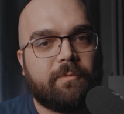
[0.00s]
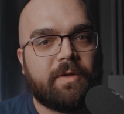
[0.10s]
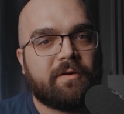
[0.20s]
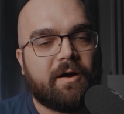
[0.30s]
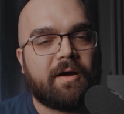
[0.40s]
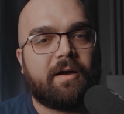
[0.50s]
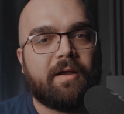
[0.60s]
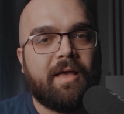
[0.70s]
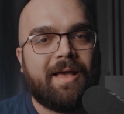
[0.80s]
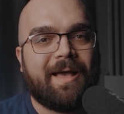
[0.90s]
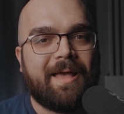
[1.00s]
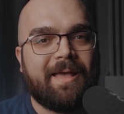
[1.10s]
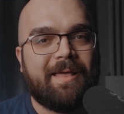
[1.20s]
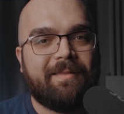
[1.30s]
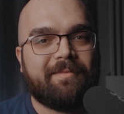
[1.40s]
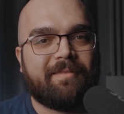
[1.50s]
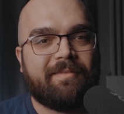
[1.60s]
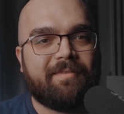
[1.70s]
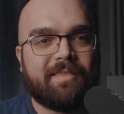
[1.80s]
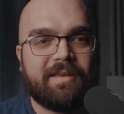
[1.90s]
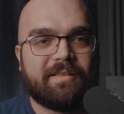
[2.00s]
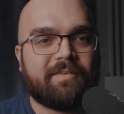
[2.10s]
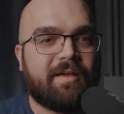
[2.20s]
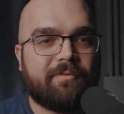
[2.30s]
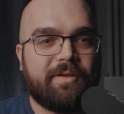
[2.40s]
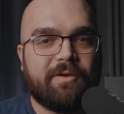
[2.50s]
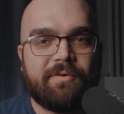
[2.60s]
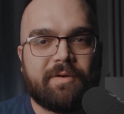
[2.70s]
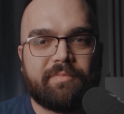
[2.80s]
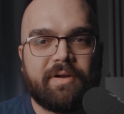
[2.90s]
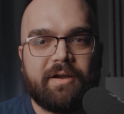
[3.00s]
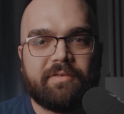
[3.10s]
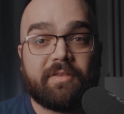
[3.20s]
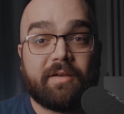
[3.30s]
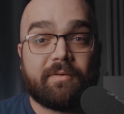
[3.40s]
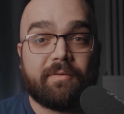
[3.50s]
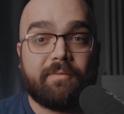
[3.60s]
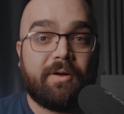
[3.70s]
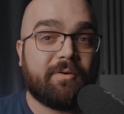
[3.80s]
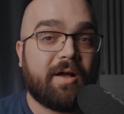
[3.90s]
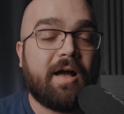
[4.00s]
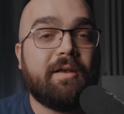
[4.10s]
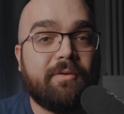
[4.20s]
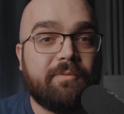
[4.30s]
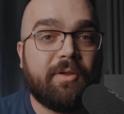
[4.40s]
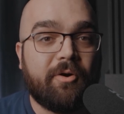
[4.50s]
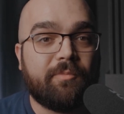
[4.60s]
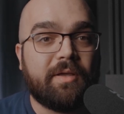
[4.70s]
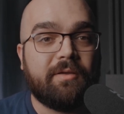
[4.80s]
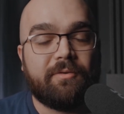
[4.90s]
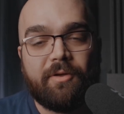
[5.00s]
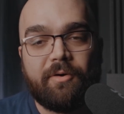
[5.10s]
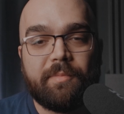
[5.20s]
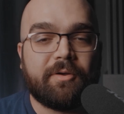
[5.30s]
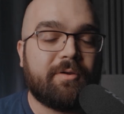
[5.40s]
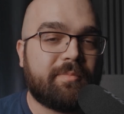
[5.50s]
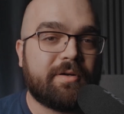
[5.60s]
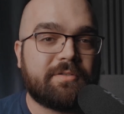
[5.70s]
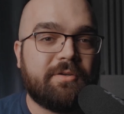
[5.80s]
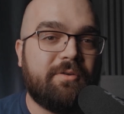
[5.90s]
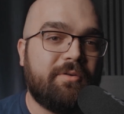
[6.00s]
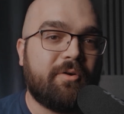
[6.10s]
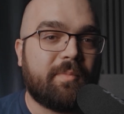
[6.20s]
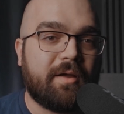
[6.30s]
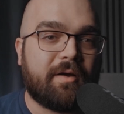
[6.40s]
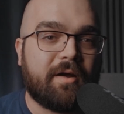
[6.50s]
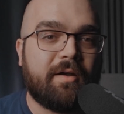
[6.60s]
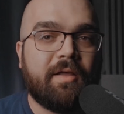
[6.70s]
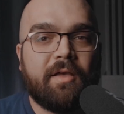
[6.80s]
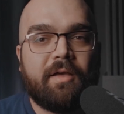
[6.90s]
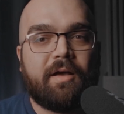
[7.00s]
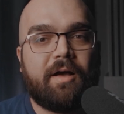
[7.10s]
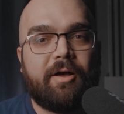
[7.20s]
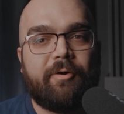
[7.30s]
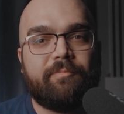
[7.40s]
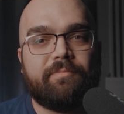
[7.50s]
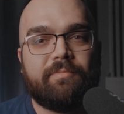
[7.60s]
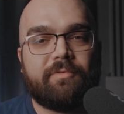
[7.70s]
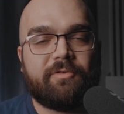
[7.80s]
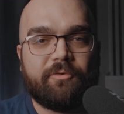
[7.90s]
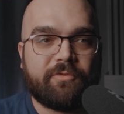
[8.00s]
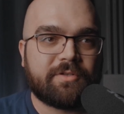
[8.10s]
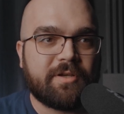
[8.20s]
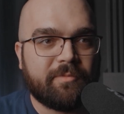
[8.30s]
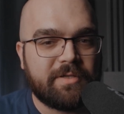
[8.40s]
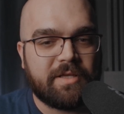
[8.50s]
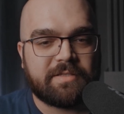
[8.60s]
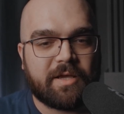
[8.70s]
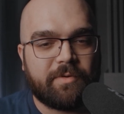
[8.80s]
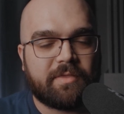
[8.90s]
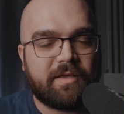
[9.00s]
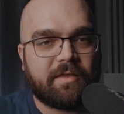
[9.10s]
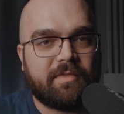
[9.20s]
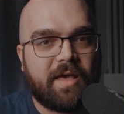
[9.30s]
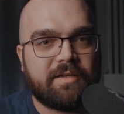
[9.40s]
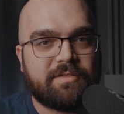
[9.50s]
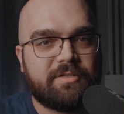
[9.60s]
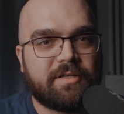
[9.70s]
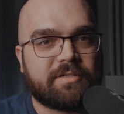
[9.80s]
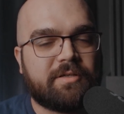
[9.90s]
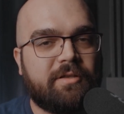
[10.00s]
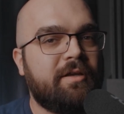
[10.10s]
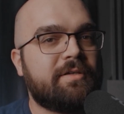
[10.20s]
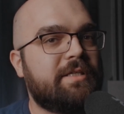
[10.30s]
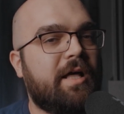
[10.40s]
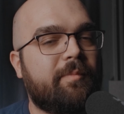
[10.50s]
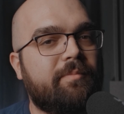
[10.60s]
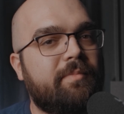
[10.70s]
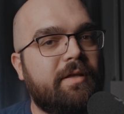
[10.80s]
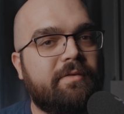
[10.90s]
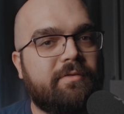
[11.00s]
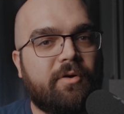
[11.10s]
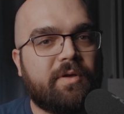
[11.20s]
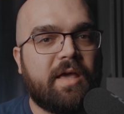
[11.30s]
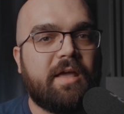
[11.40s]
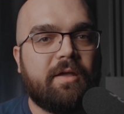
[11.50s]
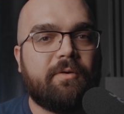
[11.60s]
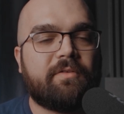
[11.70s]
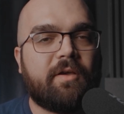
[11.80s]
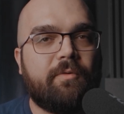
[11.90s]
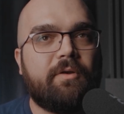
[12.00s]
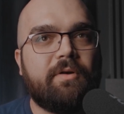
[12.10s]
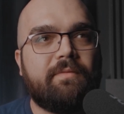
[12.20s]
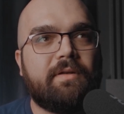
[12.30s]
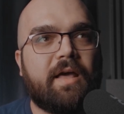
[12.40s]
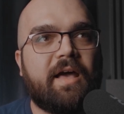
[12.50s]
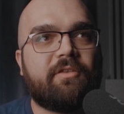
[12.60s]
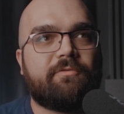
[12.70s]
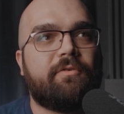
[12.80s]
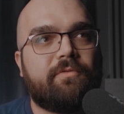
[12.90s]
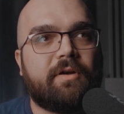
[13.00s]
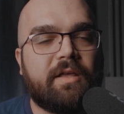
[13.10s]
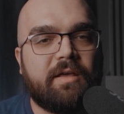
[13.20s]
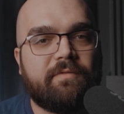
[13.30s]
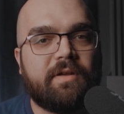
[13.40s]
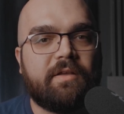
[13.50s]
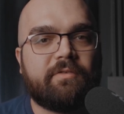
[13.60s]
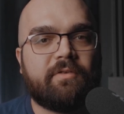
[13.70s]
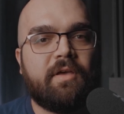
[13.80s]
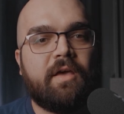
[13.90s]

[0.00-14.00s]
we are. And then it's like we go into prayer. It's like, well, God, you know me. I'm a good person. My heart. So for some reason, it's like we think that just clears it up. It's okay. It's like we don't even ask for forgiveness